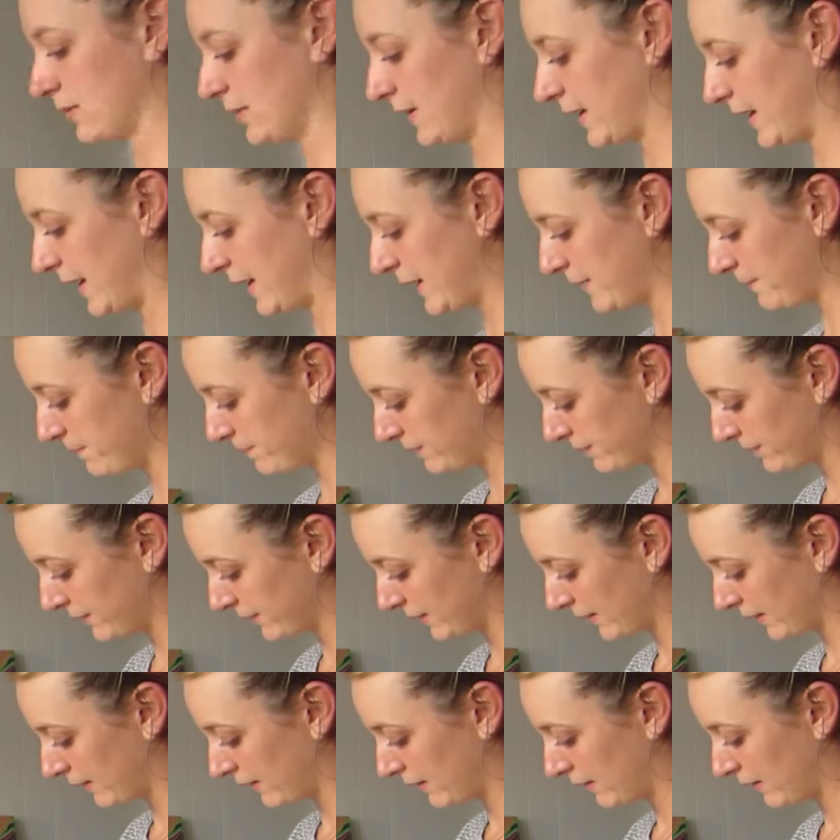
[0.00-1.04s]
Okay,
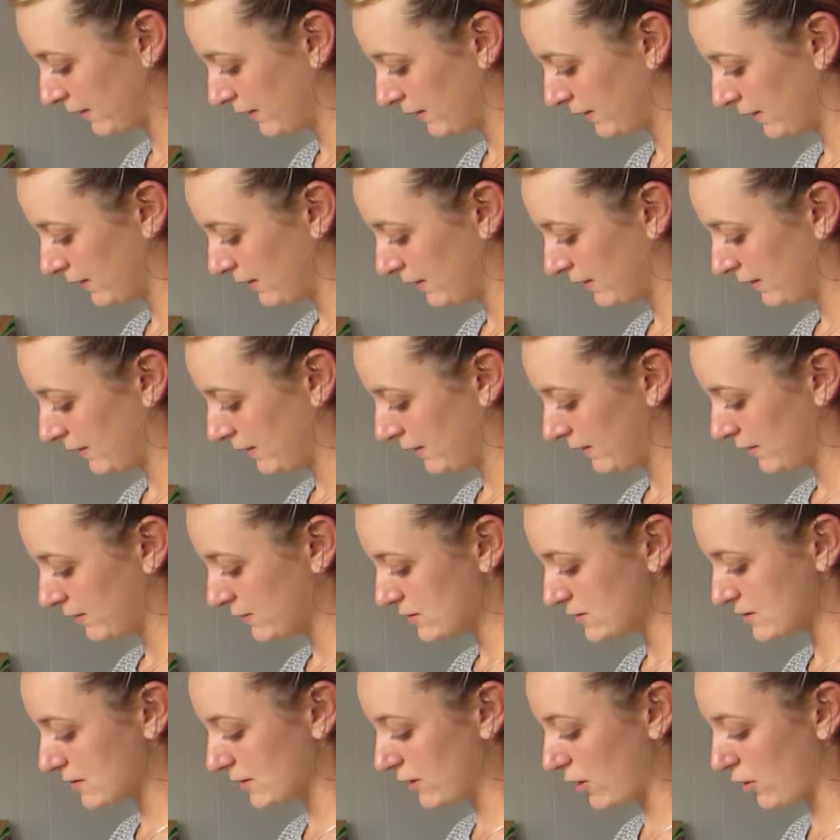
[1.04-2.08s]

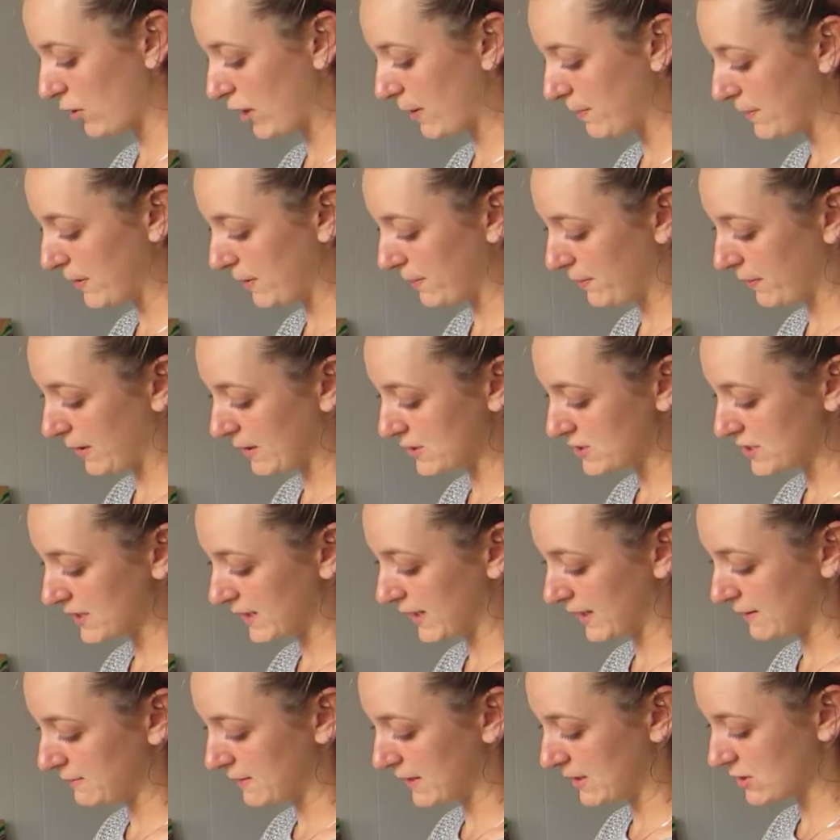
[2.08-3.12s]
just load up your brush
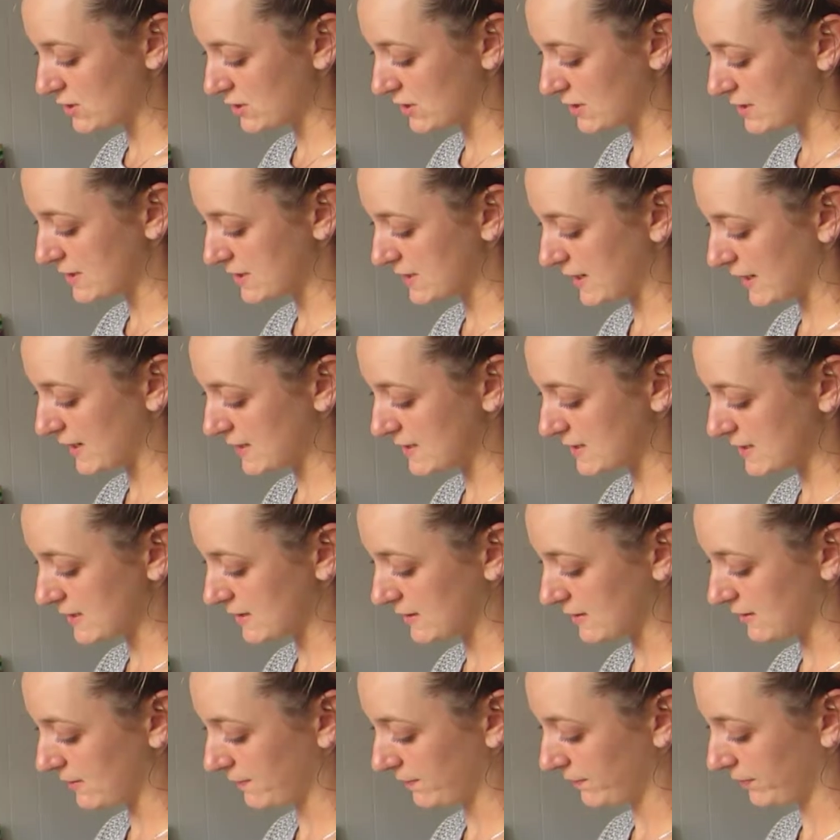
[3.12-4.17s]
again, make sure it's nice
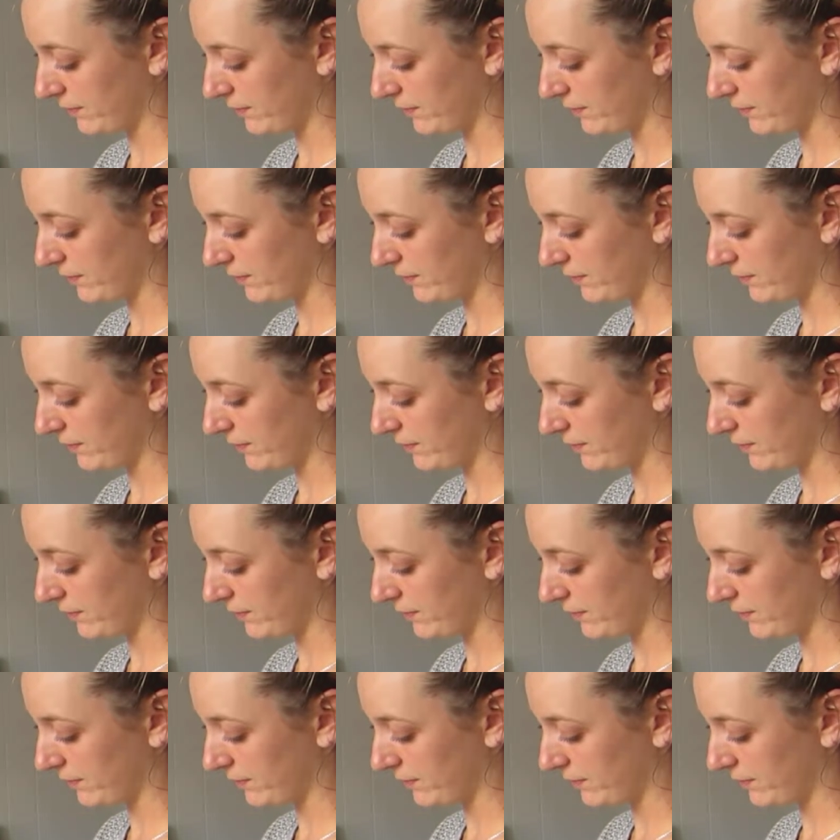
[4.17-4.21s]
and